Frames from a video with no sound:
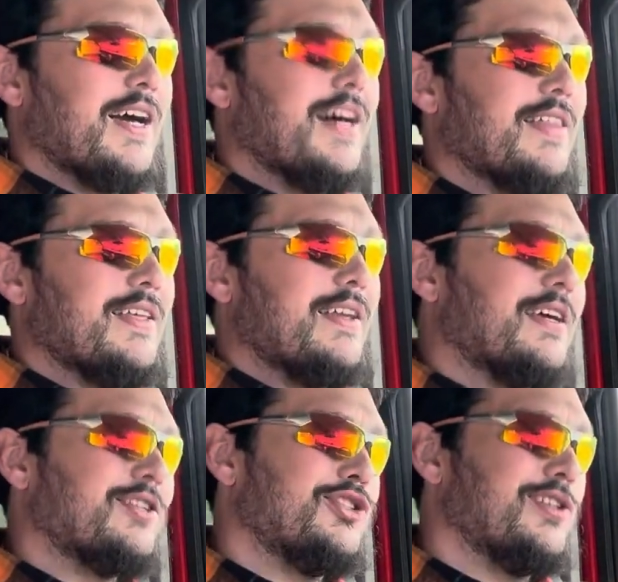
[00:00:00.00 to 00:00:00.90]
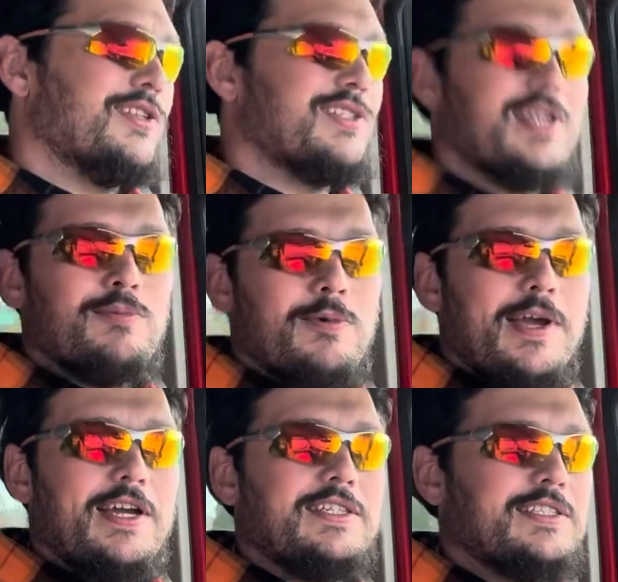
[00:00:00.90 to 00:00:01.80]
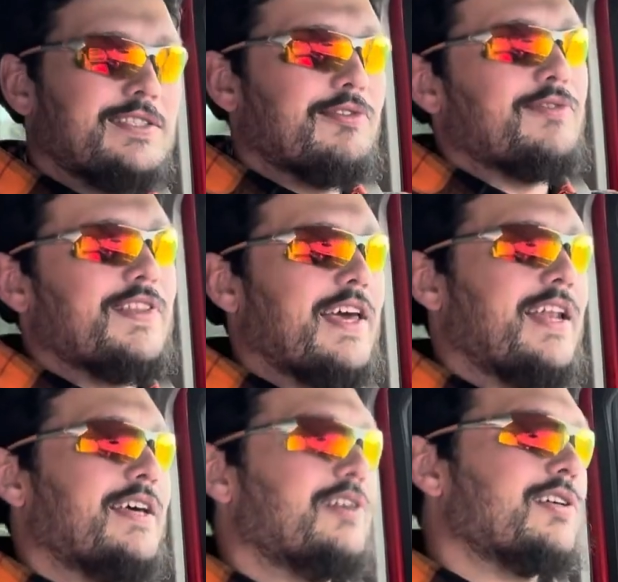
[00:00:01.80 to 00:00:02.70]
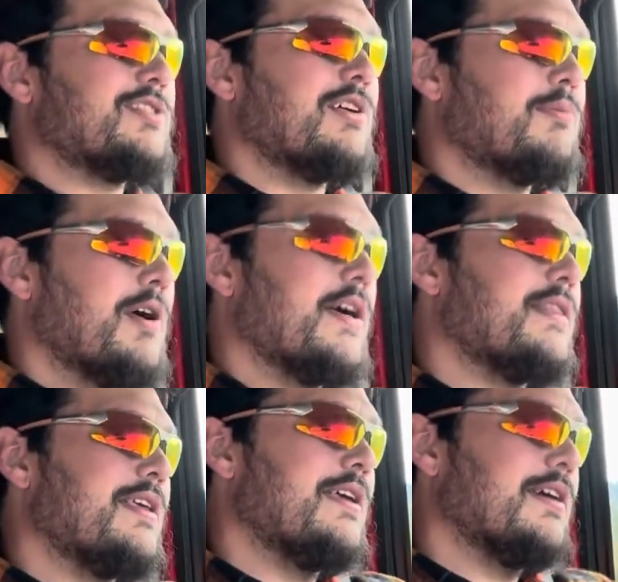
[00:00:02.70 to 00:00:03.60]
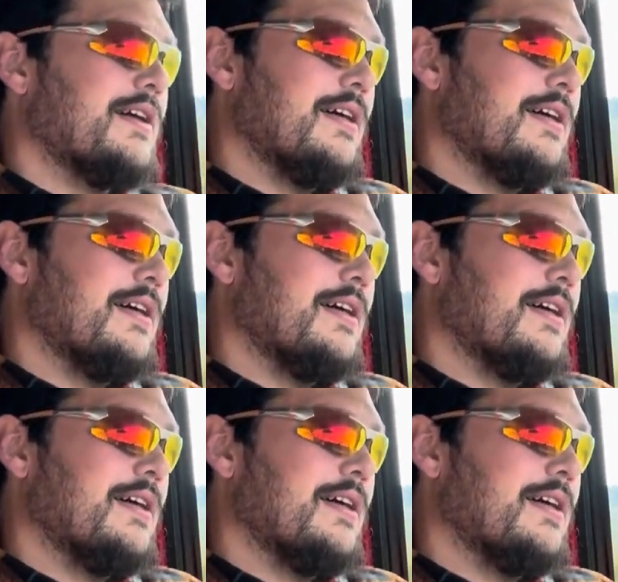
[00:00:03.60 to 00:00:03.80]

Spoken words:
got that I can shoot at the same range that's sort of in that ilk? So I brought the